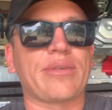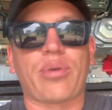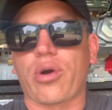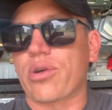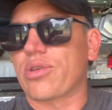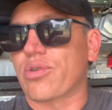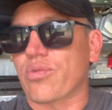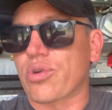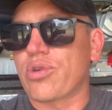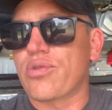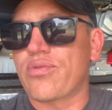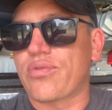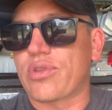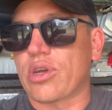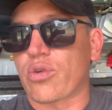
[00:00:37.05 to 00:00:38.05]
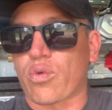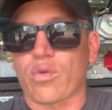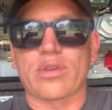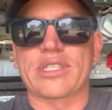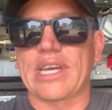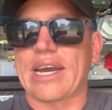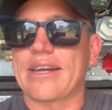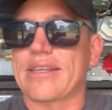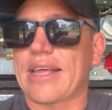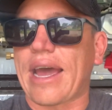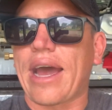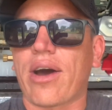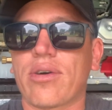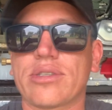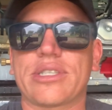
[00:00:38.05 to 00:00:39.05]
part of the roof, the north side of the
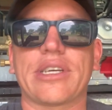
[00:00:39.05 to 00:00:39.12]
house.